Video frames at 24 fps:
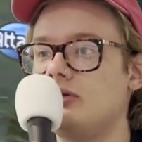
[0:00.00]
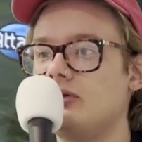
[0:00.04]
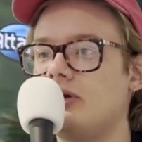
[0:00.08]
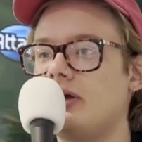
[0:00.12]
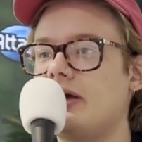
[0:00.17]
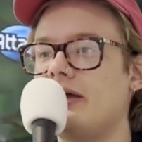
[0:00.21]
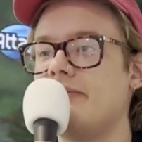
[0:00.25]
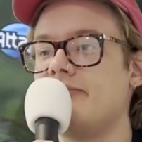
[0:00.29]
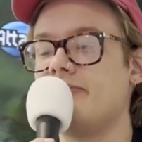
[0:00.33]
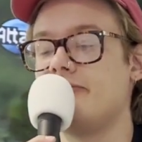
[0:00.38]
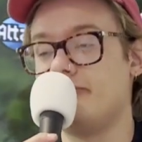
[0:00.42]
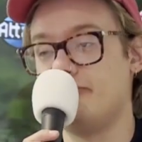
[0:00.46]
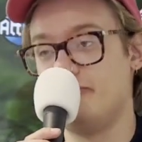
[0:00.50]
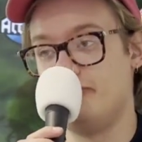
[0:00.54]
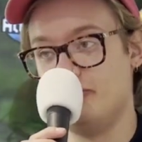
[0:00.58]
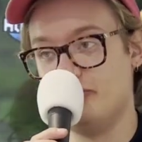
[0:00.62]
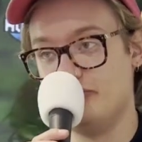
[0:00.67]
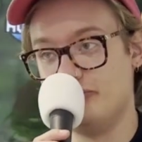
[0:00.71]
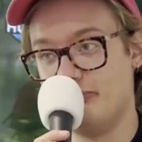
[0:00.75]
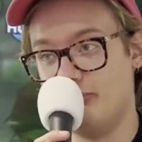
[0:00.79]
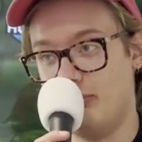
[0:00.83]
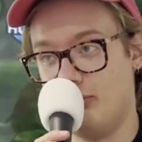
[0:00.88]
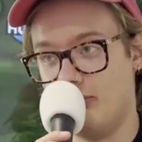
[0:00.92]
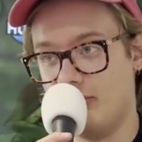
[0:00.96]
I
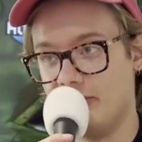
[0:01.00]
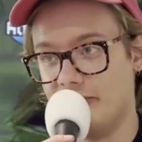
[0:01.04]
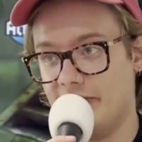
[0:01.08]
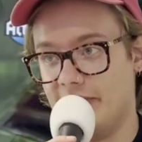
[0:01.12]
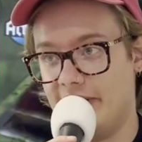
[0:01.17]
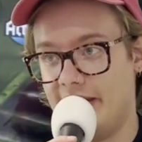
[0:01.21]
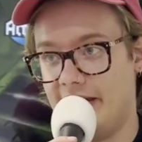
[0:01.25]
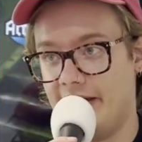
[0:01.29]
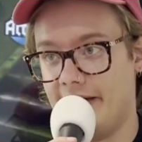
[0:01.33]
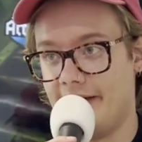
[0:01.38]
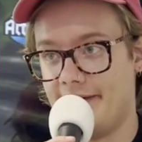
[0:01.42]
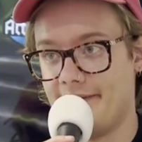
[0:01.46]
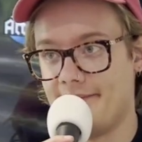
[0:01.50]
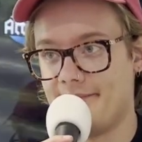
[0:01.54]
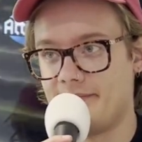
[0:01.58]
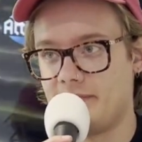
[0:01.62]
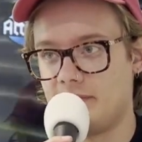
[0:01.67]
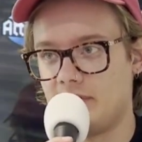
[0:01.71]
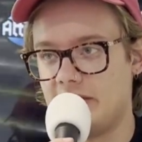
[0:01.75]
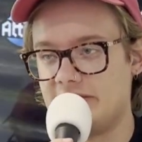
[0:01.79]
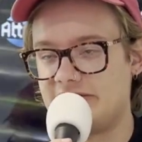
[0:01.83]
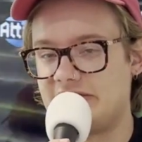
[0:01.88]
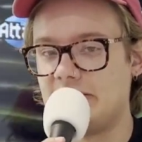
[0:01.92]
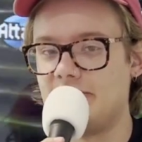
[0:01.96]
was born there.
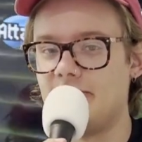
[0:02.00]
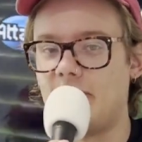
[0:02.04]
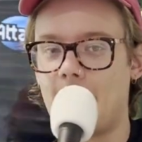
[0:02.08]
It's in my